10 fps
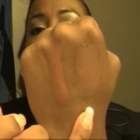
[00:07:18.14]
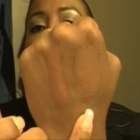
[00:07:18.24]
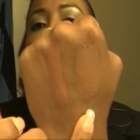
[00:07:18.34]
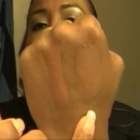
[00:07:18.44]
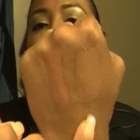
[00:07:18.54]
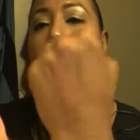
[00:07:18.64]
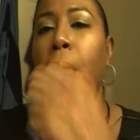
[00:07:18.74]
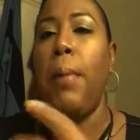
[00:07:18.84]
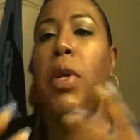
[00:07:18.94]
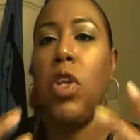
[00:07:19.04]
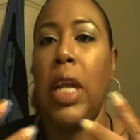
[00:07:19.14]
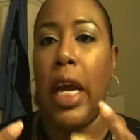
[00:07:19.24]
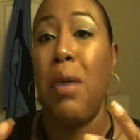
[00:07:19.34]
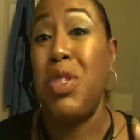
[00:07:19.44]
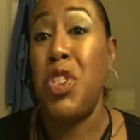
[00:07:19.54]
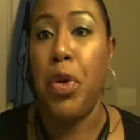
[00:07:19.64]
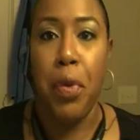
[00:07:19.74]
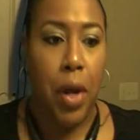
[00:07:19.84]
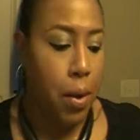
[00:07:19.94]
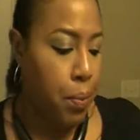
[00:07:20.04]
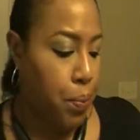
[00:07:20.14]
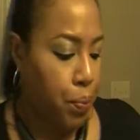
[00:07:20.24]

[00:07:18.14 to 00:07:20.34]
And on me, it made me look like I was dirty.